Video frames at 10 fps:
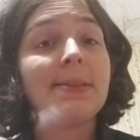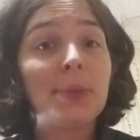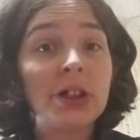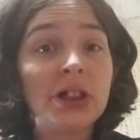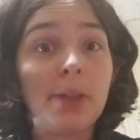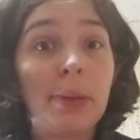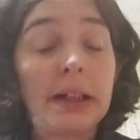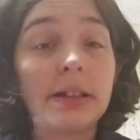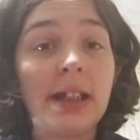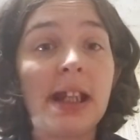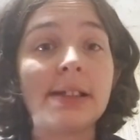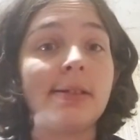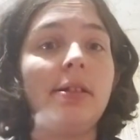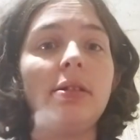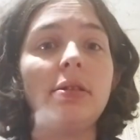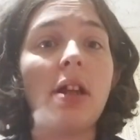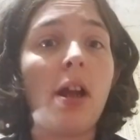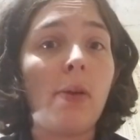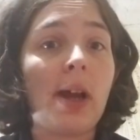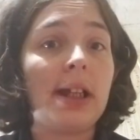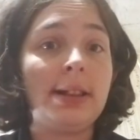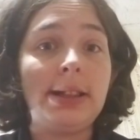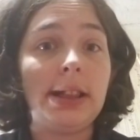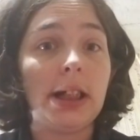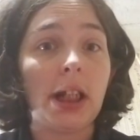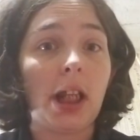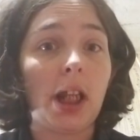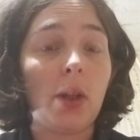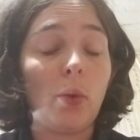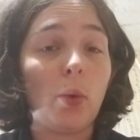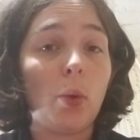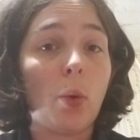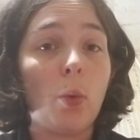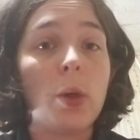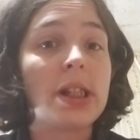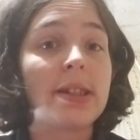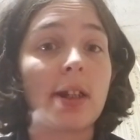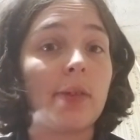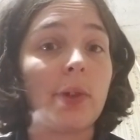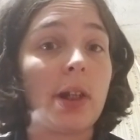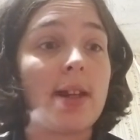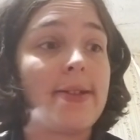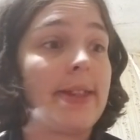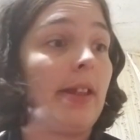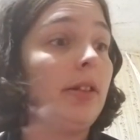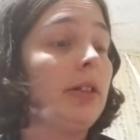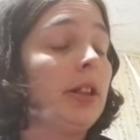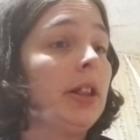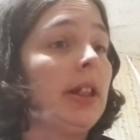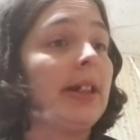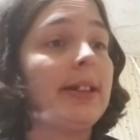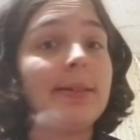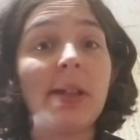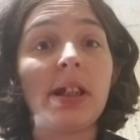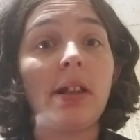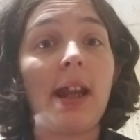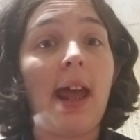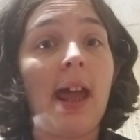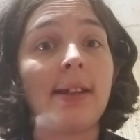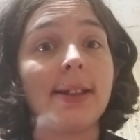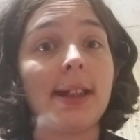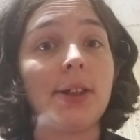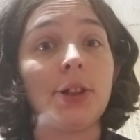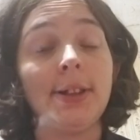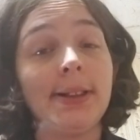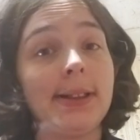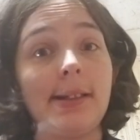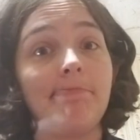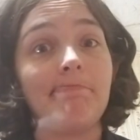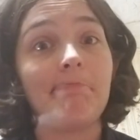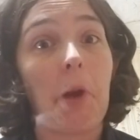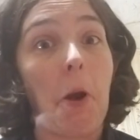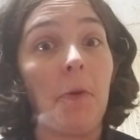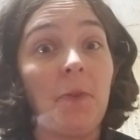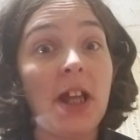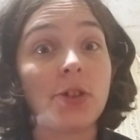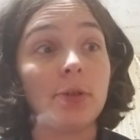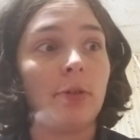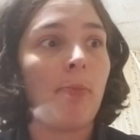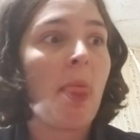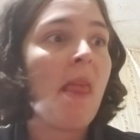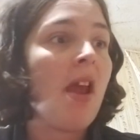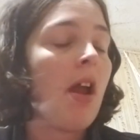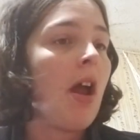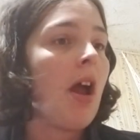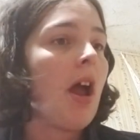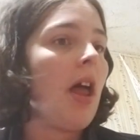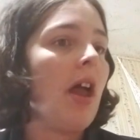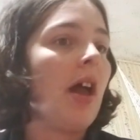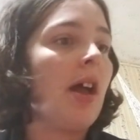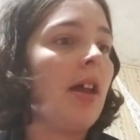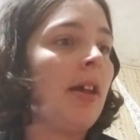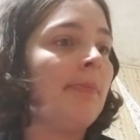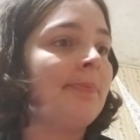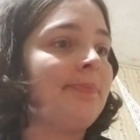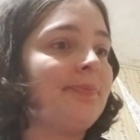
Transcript: person apparently has no idea what server he's in, and he's making a lot of accusations that aren't factual. First